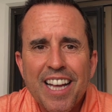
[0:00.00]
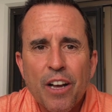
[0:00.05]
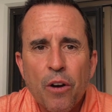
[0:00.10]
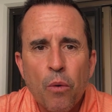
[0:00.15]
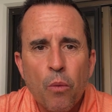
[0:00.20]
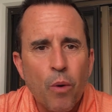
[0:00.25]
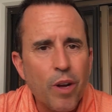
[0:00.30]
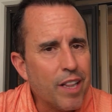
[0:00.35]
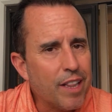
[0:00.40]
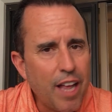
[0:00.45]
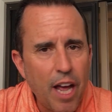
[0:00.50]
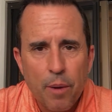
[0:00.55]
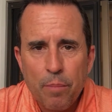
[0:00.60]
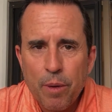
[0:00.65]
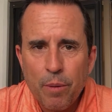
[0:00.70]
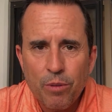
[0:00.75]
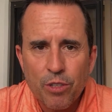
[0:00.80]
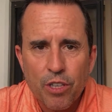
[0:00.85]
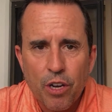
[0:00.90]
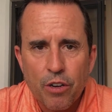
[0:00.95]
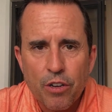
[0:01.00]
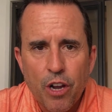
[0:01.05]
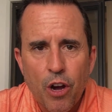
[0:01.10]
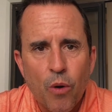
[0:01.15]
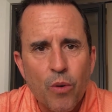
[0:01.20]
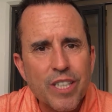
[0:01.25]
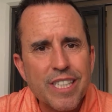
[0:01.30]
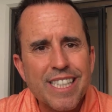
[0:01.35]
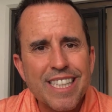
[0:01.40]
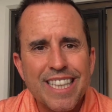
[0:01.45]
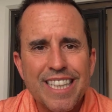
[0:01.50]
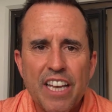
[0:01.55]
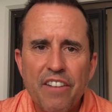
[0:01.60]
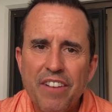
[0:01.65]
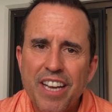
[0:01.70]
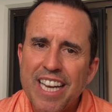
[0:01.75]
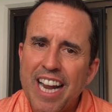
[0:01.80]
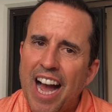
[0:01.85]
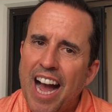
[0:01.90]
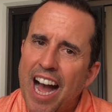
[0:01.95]
What a lot of people don't know is
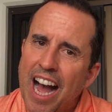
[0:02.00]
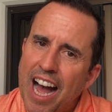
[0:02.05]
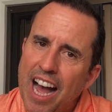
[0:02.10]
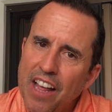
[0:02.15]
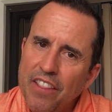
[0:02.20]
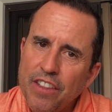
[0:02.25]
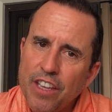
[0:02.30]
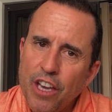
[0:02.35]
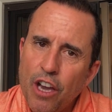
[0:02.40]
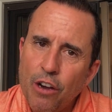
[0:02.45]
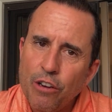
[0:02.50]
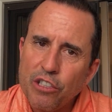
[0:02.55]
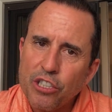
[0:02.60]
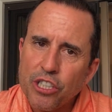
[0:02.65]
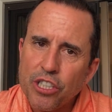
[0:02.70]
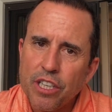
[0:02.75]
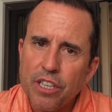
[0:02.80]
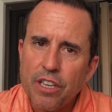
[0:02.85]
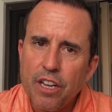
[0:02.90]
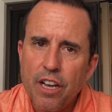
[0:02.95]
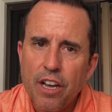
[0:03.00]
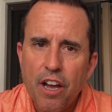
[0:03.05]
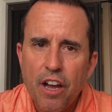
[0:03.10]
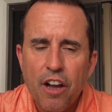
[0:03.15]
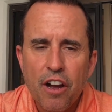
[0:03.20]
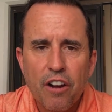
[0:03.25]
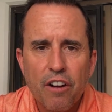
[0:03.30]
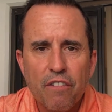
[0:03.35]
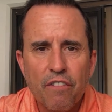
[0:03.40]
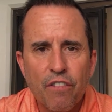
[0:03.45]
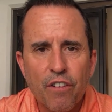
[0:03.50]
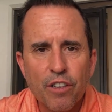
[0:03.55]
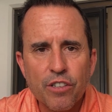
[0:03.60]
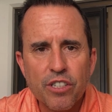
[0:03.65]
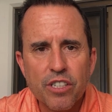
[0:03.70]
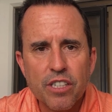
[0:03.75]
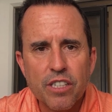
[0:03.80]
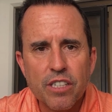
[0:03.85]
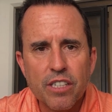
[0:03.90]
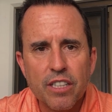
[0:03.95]
living on the ocean
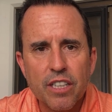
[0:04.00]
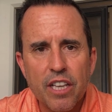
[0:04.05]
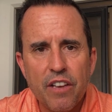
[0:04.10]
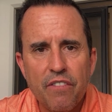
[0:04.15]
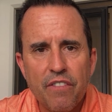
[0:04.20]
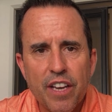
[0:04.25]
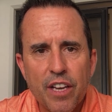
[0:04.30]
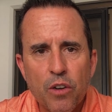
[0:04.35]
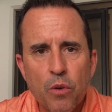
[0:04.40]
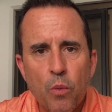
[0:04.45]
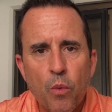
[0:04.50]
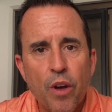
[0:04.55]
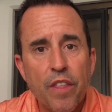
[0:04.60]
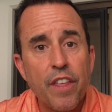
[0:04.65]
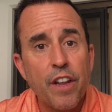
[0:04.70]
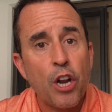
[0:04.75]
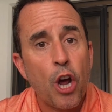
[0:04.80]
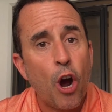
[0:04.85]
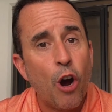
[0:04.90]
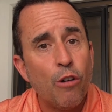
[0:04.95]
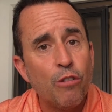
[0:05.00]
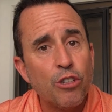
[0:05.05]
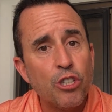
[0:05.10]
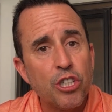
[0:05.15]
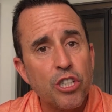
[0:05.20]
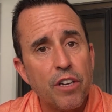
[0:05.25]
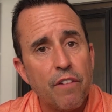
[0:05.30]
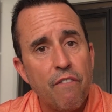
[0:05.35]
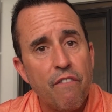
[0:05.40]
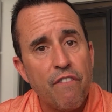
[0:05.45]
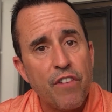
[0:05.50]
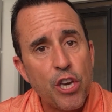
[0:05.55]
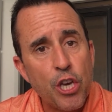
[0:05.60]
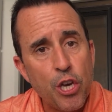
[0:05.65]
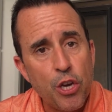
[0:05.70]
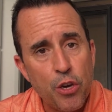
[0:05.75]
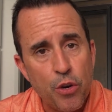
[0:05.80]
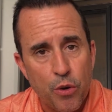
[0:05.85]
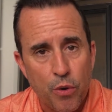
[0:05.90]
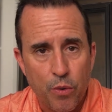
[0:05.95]
versus living with an ocean
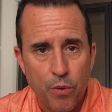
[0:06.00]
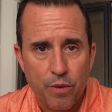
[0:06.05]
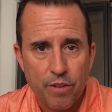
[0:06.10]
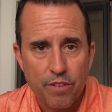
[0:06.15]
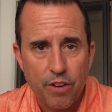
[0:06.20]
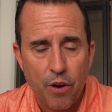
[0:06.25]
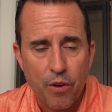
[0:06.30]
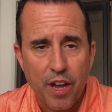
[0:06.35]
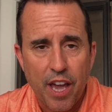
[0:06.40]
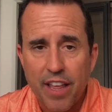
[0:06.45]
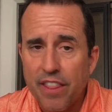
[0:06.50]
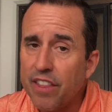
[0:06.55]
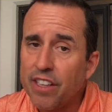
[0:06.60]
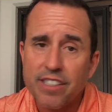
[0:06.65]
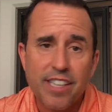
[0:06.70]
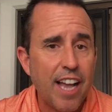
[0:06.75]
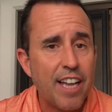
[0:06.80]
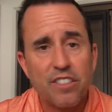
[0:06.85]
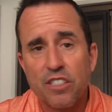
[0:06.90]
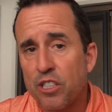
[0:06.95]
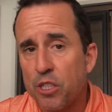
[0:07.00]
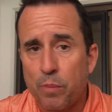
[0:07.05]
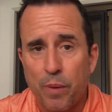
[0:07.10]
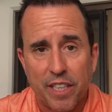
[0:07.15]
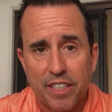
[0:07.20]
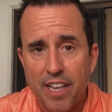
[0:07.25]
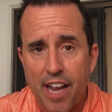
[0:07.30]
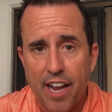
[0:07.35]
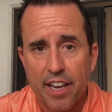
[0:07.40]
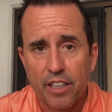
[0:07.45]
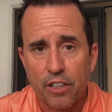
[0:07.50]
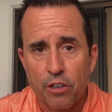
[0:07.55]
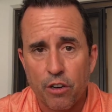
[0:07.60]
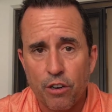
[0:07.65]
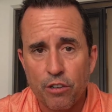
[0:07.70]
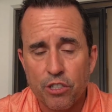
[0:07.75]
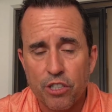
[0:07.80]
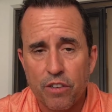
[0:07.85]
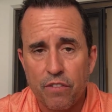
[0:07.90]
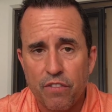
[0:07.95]
view. Okay, this has a spectacular
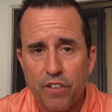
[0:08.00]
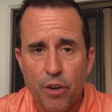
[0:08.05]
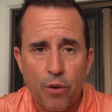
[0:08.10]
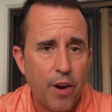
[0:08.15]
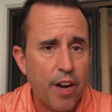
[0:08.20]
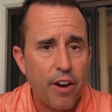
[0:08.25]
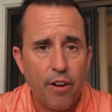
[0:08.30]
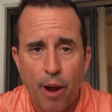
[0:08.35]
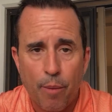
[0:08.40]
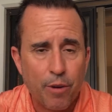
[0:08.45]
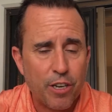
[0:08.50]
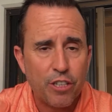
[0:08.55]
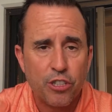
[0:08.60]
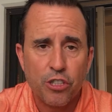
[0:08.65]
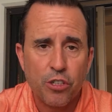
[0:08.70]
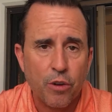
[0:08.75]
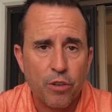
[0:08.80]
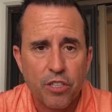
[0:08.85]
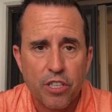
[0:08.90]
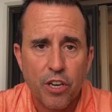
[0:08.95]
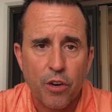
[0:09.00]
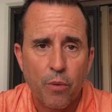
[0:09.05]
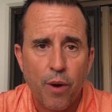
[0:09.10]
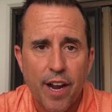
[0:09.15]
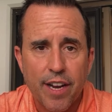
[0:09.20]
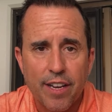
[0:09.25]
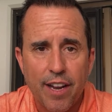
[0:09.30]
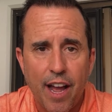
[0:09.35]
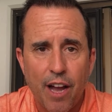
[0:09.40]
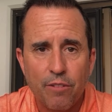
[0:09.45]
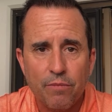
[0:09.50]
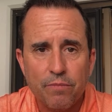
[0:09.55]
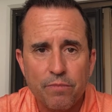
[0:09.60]
ocean view. Here, I'm gonna show it to you right now.